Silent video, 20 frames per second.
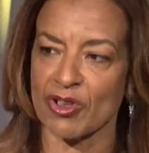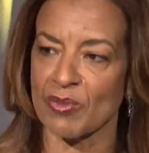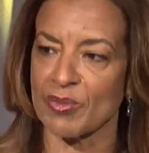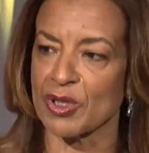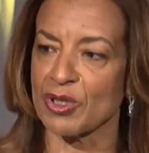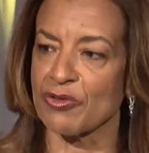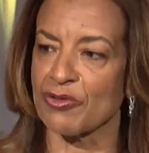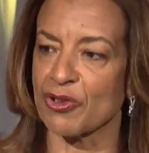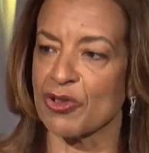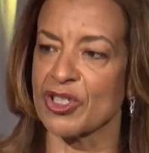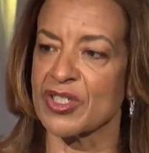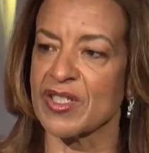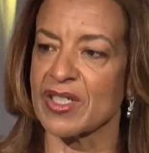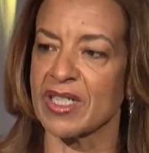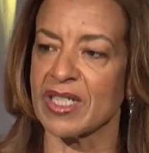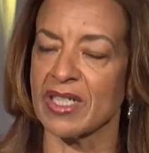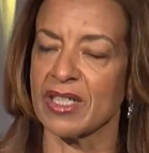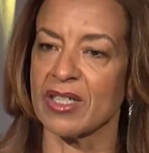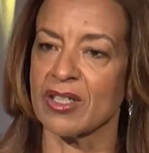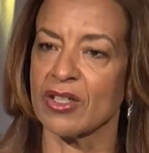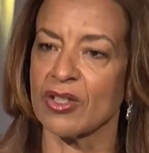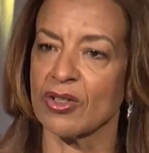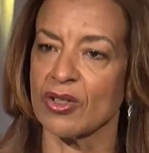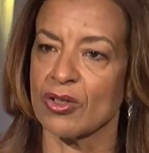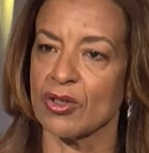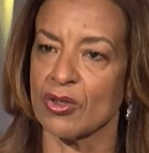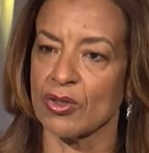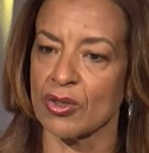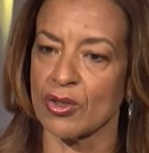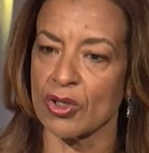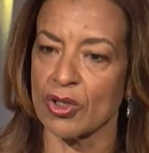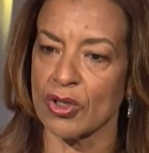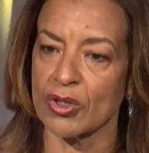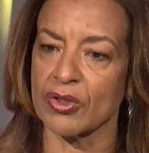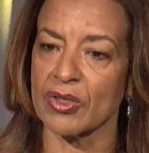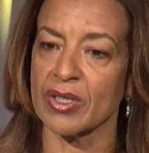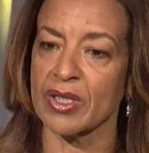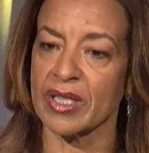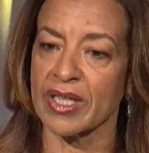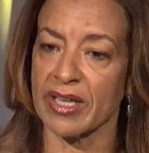adversity, good
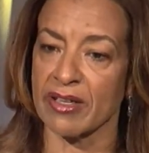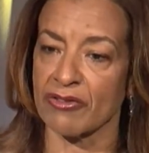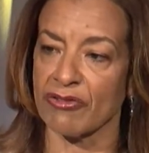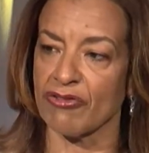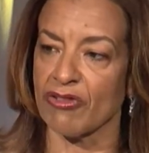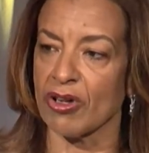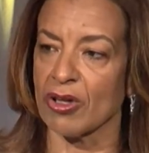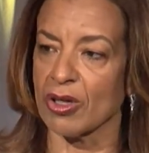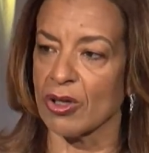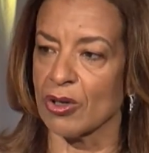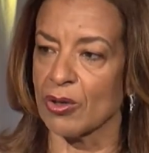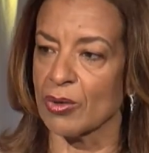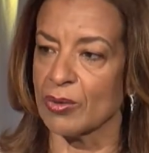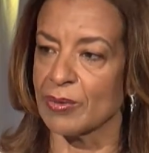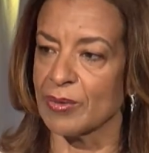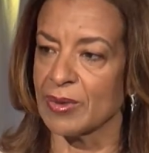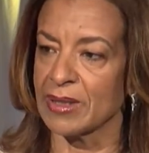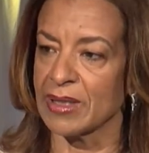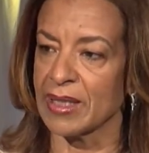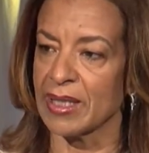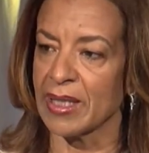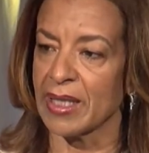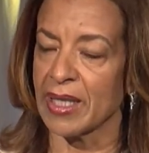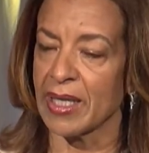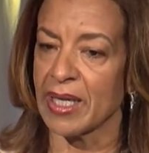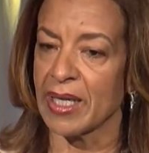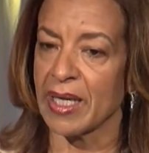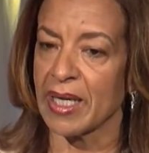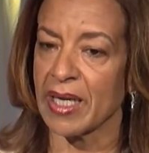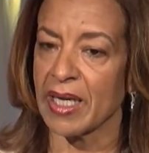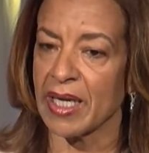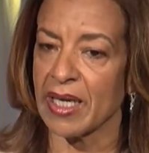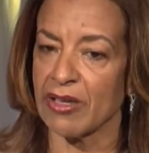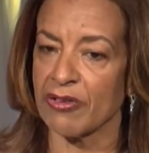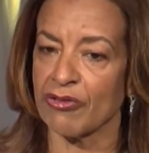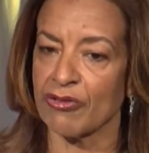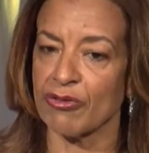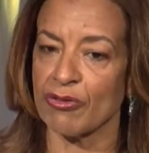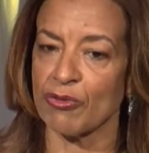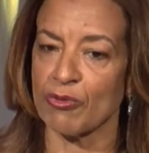can follow
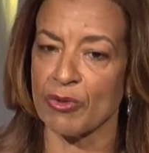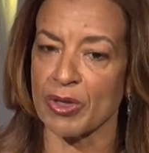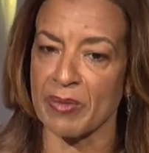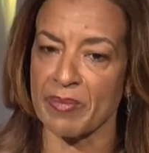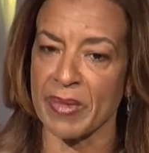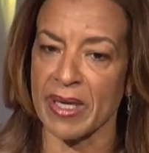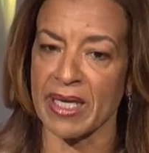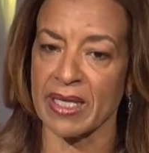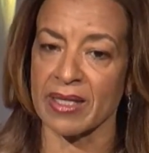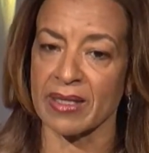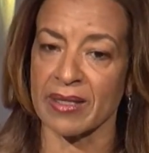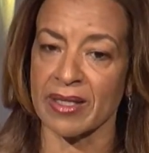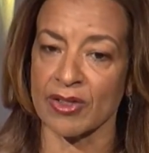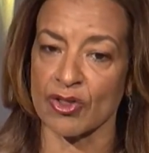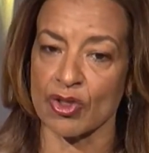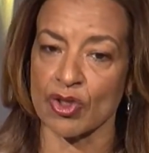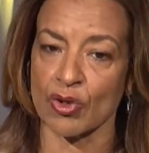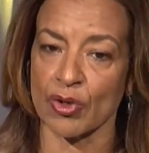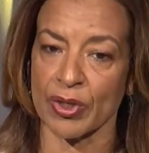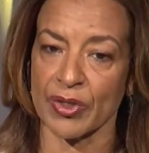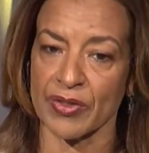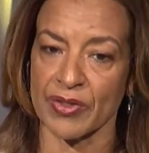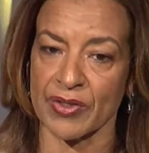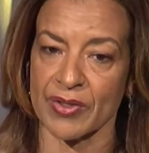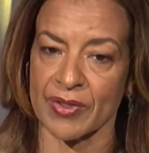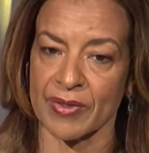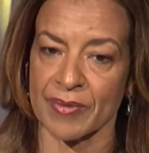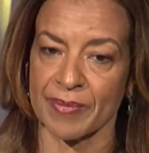if we make that choice.